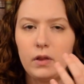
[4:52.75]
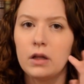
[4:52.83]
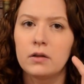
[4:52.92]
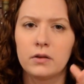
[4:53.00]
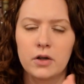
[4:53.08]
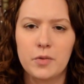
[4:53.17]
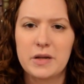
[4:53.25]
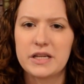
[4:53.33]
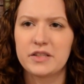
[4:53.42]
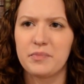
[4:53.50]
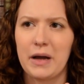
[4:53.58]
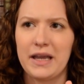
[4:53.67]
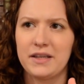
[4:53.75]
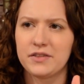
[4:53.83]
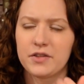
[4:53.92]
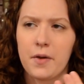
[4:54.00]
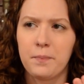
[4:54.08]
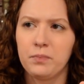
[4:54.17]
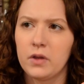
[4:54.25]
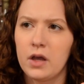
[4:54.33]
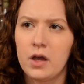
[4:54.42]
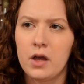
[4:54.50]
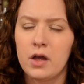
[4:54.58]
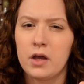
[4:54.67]
A little bit of spice.
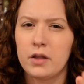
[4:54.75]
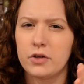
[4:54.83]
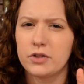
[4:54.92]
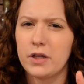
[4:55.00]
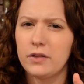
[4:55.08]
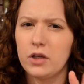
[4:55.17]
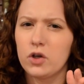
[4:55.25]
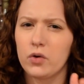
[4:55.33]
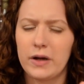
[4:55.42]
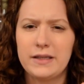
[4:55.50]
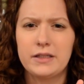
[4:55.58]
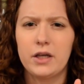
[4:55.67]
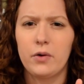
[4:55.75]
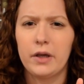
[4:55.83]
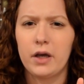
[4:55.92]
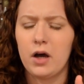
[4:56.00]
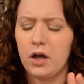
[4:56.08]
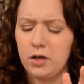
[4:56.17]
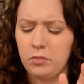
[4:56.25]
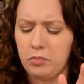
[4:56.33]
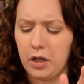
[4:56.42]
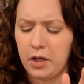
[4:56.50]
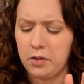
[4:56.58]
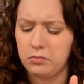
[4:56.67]
There's nothing crazy going on,
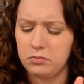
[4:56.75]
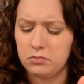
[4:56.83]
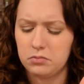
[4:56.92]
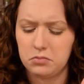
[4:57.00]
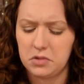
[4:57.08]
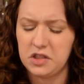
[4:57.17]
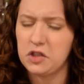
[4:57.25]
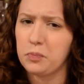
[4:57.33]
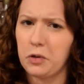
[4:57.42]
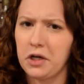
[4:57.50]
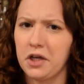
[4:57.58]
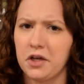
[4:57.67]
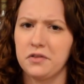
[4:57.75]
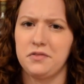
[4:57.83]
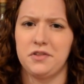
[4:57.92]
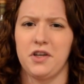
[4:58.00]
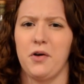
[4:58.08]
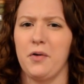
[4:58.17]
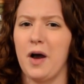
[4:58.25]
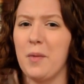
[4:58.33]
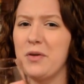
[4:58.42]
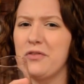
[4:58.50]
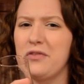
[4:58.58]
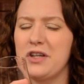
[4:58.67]
but this is pretty good. So I'm
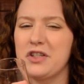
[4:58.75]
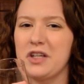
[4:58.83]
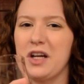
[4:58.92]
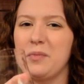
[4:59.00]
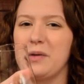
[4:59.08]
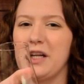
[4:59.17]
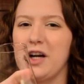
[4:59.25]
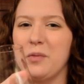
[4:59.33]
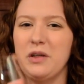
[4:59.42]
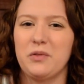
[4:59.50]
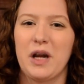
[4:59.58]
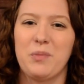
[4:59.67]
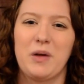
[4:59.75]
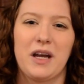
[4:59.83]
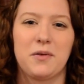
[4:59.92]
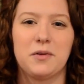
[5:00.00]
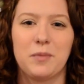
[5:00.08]
gonna finish it up and I'll be right back with